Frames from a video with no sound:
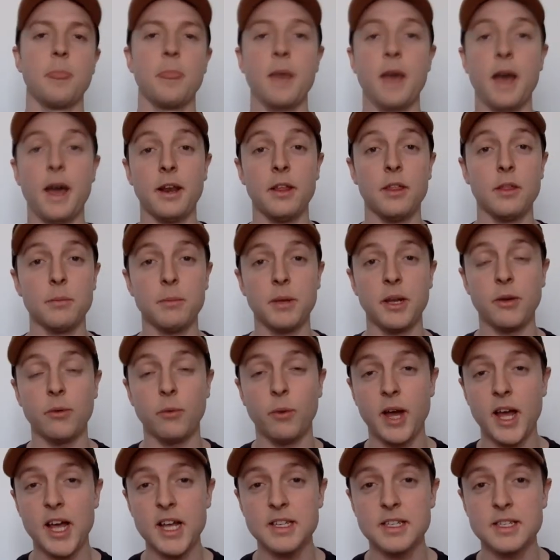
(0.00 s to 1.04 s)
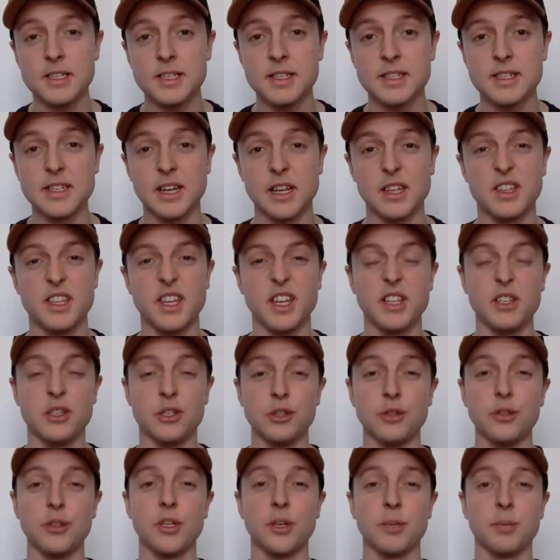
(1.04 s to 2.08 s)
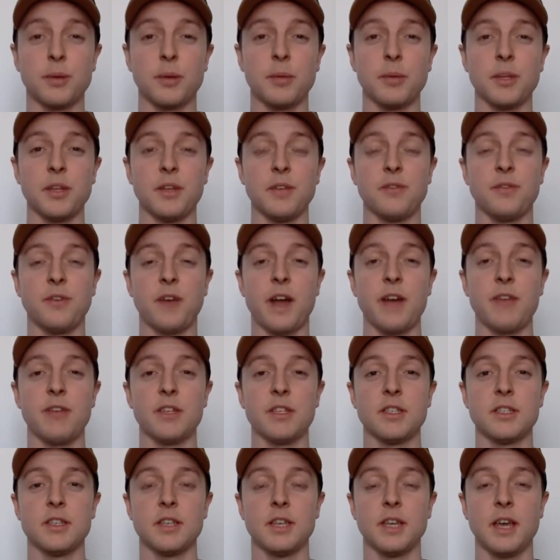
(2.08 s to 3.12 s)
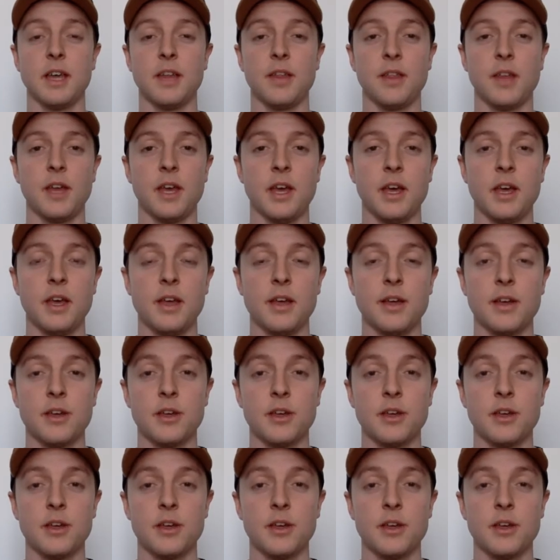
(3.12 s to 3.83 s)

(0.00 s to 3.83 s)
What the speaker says: Out in the Midwest, I think Duke are probably the favourites to get there.